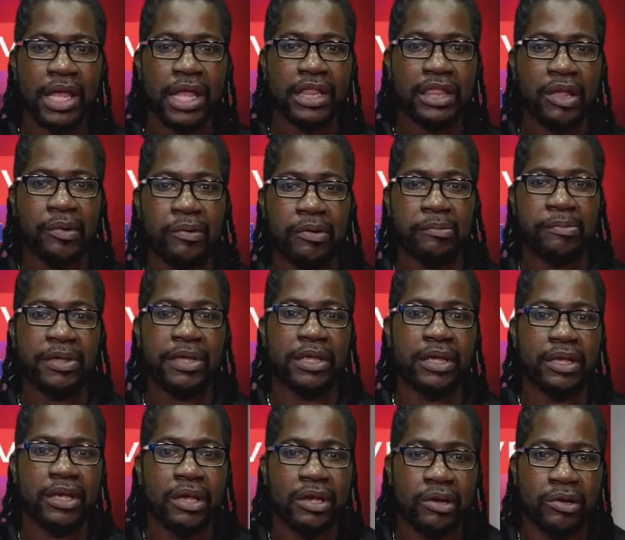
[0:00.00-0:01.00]
There will
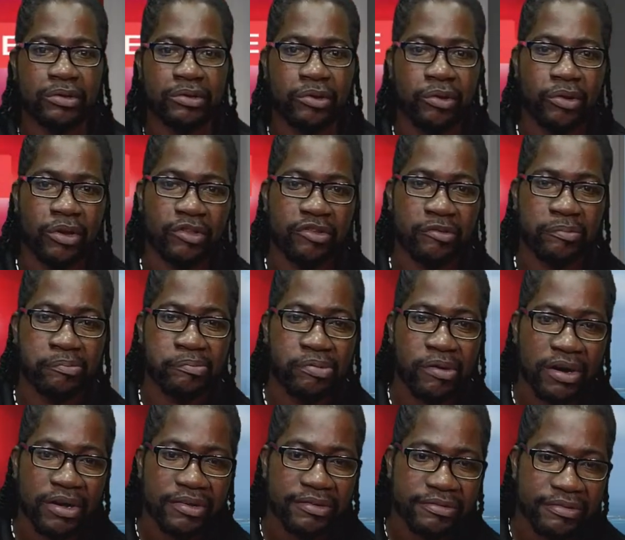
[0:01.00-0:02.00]
be condolence
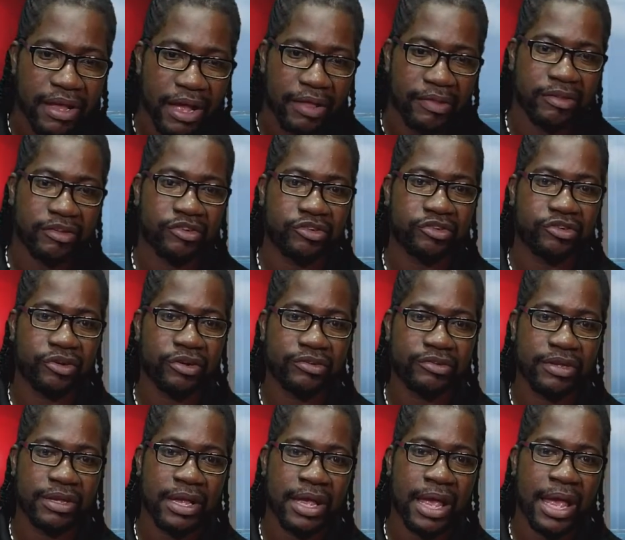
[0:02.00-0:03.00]
books at the
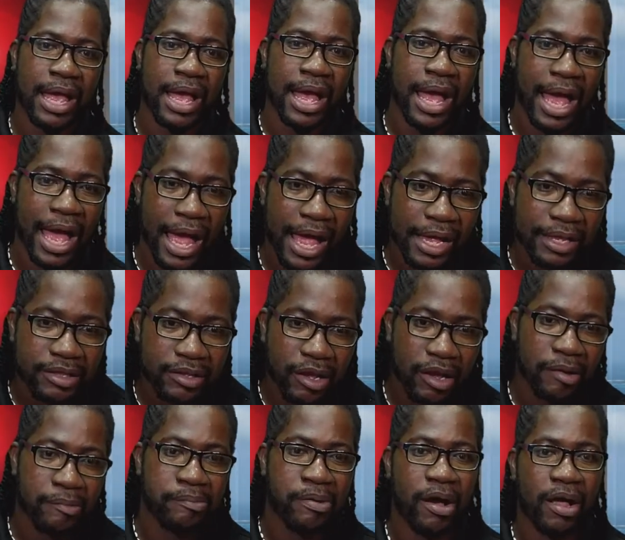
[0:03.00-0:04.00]
church and
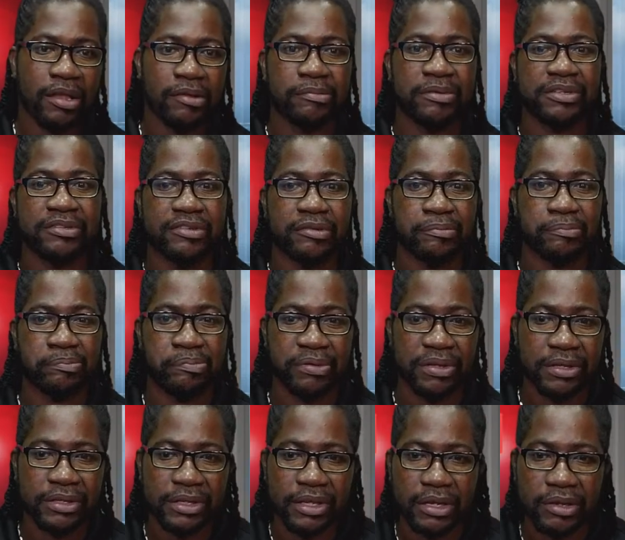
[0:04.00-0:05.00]
Parliament
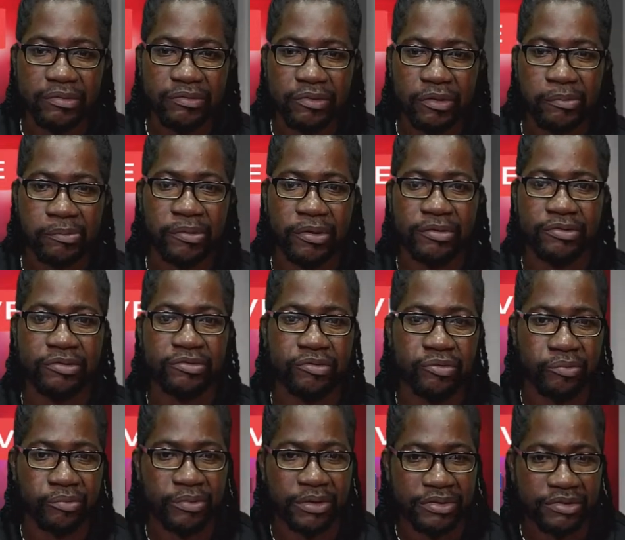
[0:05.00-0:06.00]
Building for persons
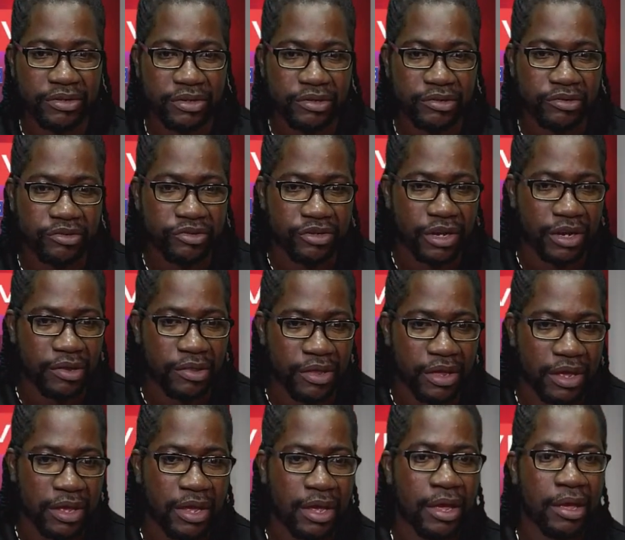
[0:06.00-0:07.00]
wishing to share
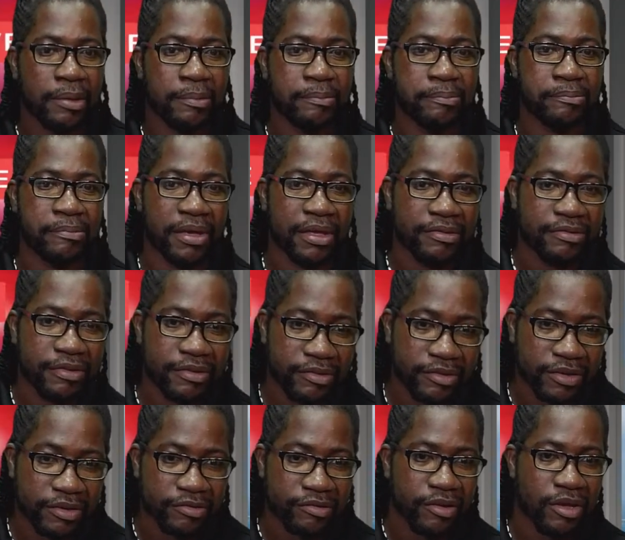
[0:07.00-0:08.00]
their
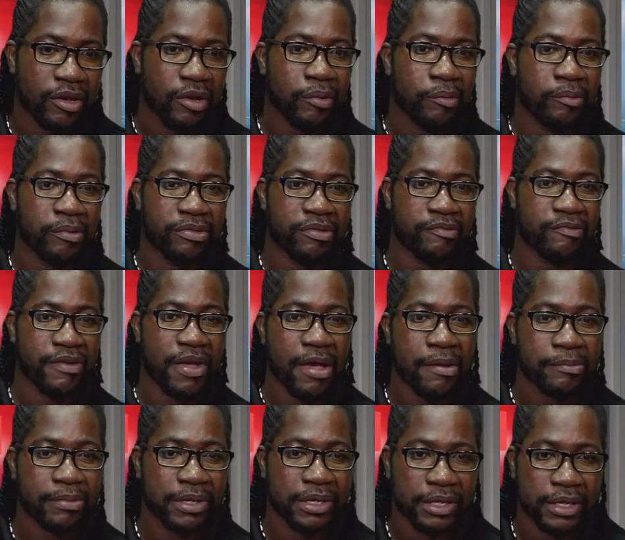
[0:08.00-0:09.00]
messages with the
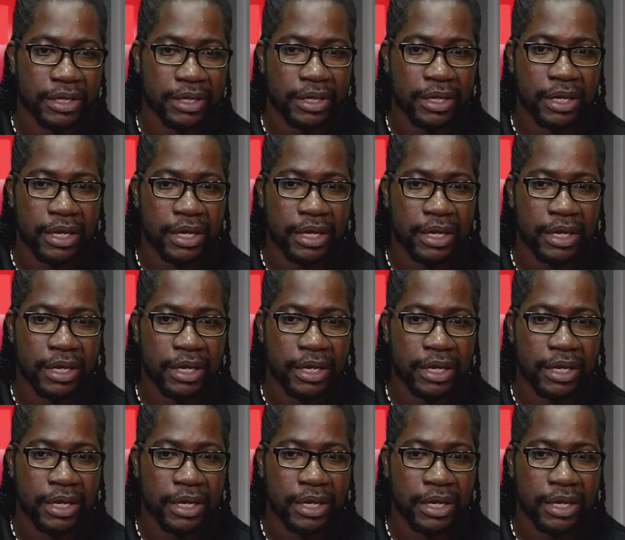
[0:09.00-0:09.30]
family.